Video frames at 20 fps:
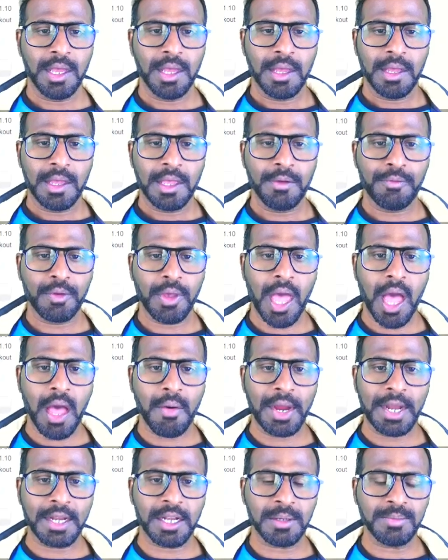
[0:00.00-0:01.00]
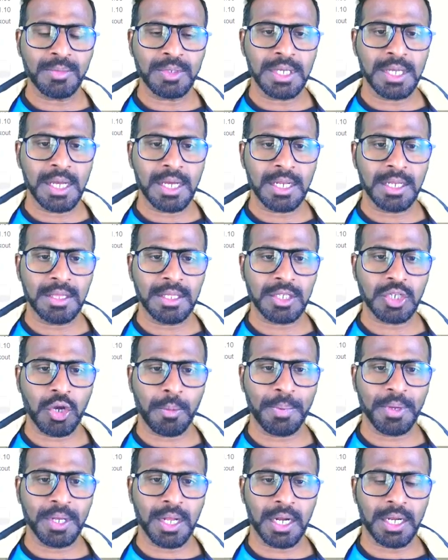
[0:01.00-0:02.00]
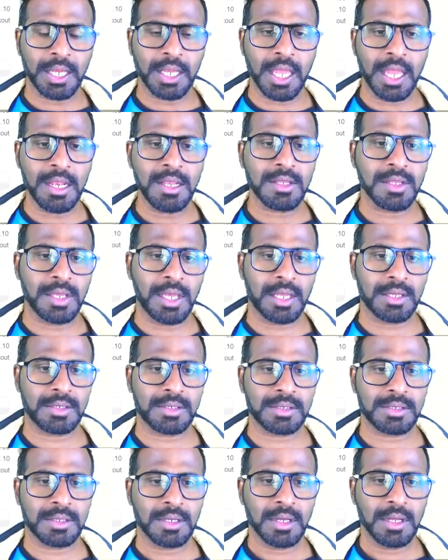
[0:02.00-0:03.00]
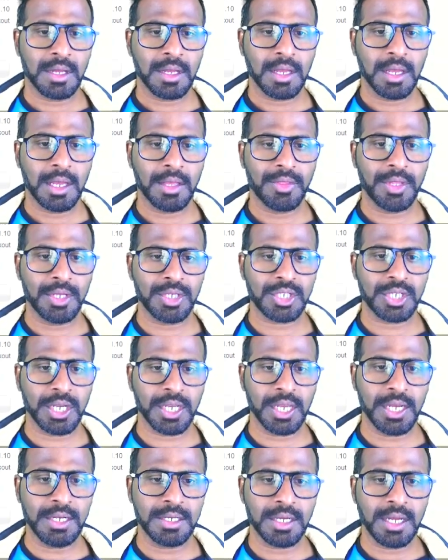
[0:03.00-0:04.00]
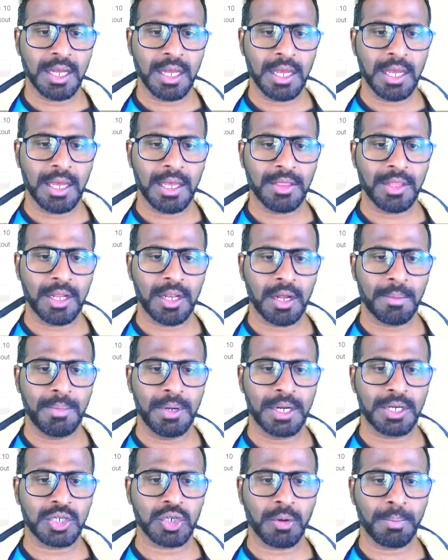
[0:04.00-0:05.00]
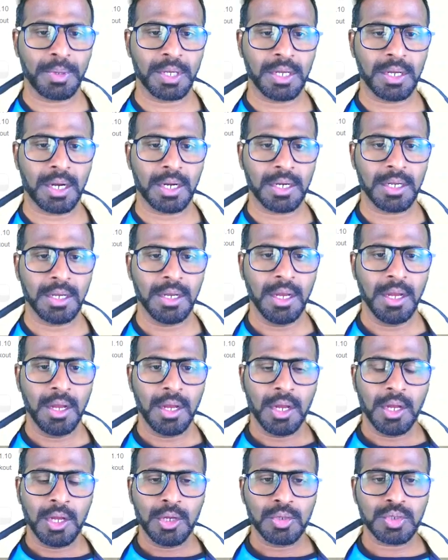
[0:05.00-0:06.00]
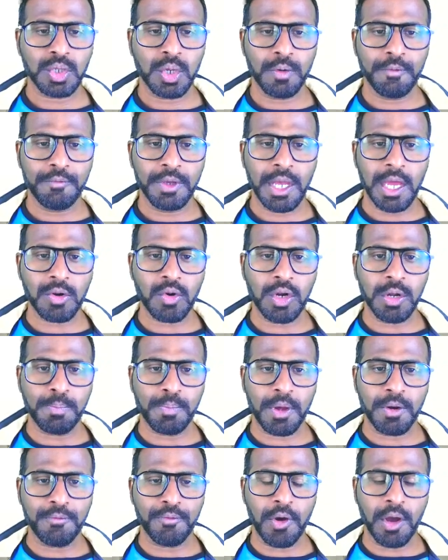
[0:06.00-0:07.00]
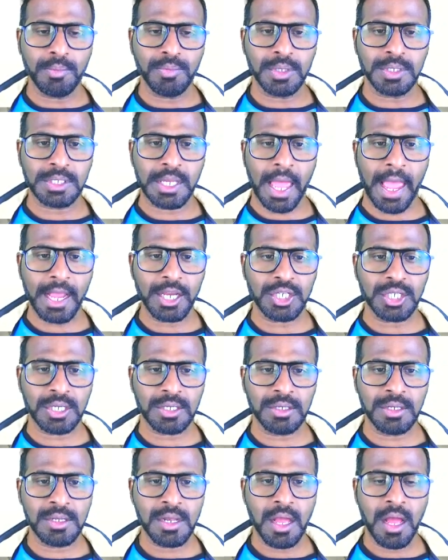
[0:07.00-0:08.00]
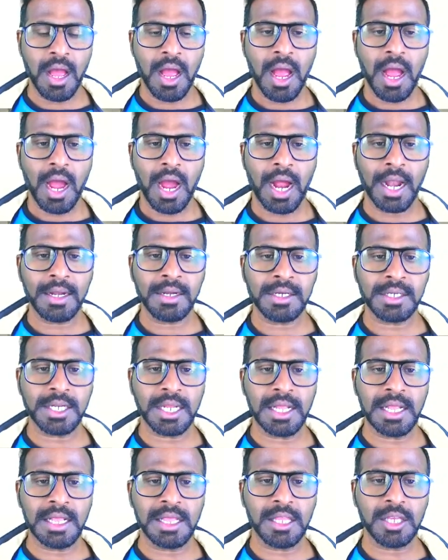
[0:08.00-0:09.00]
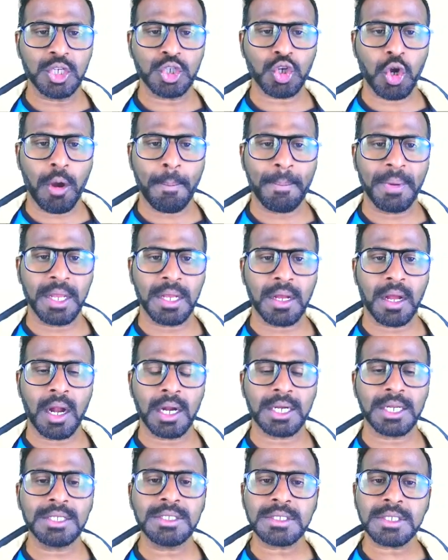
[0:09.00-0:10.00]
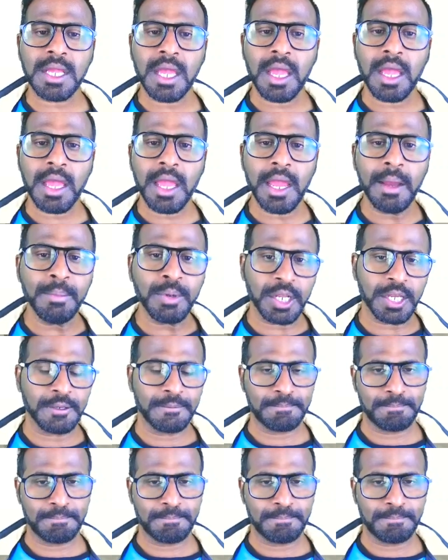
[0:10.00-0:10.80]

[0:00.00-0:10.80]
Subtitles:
If you have items here in the shopping cart again, yes, and then check it and then update shopping cart. So we are going to perform this action until the shopping cart is empty.